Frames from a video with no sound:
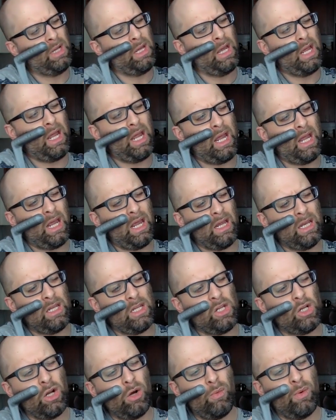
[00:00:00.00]
and
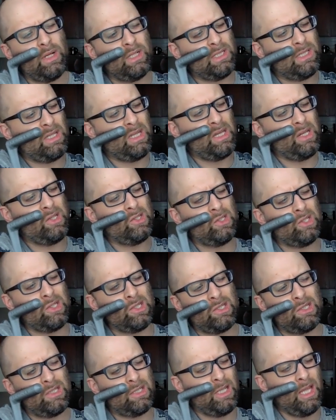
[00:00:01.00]
you don't want things to
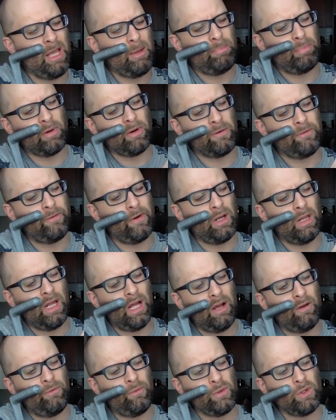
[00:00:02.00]
slip or fall
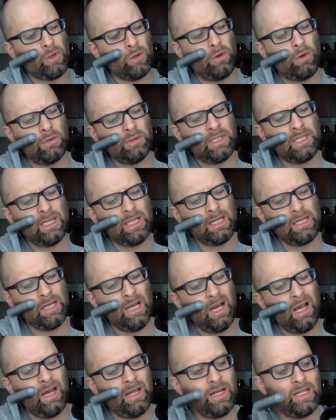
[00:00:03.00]
off when you're holding the
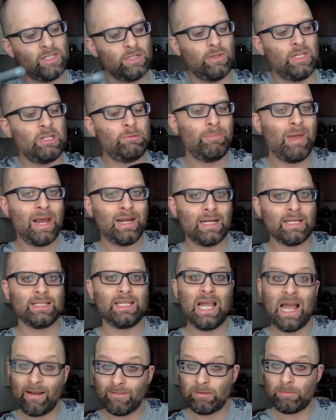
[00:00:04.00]
gun. And so these magnets
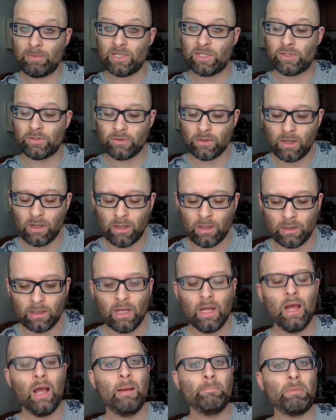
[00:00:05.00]
have to be strong,
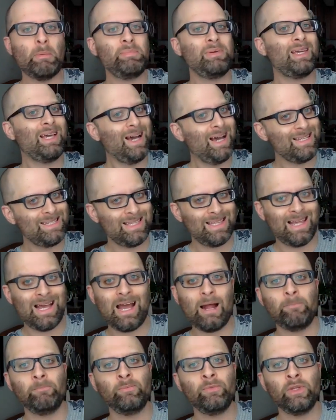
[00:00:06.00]
but because of
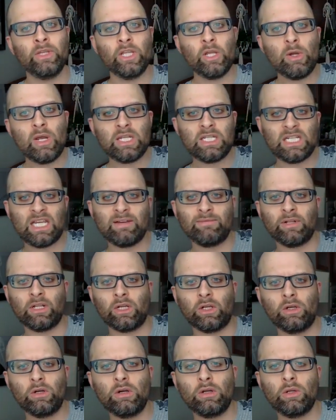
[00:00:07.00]
that, you need to give it a
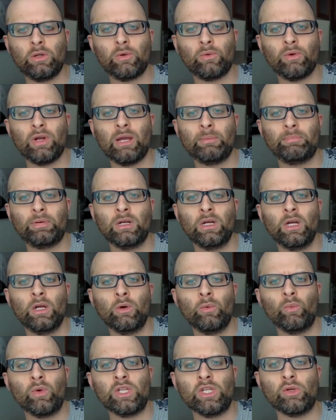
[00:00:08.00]
good grip
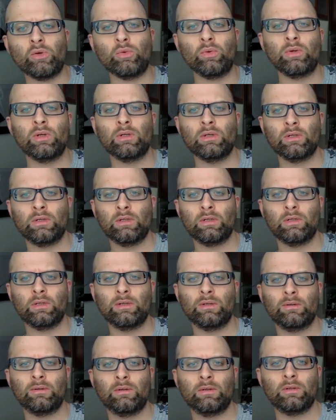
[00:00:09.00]
when you
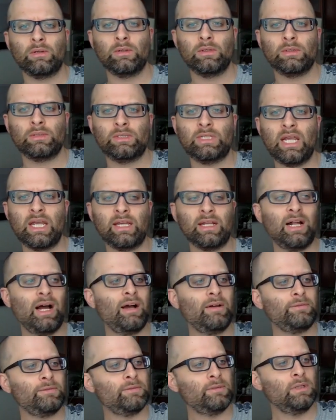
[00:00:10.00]
take it
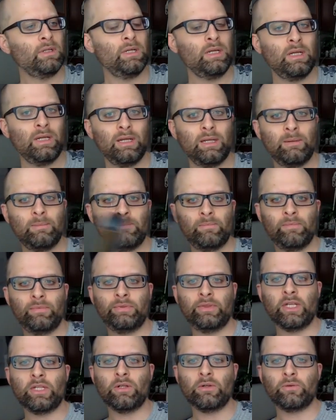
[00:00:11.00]
off.
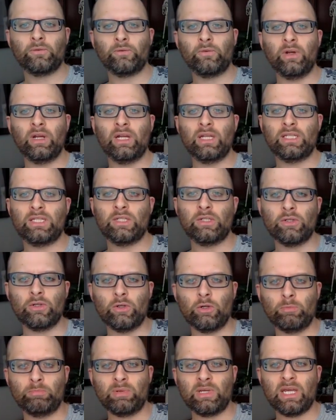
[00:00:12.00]
Then you're free
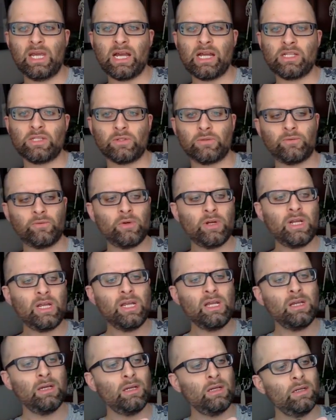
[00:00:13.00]
to be
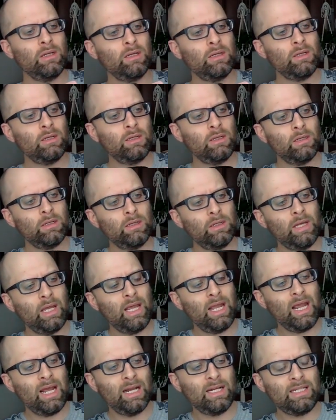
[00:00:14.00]
hands-free and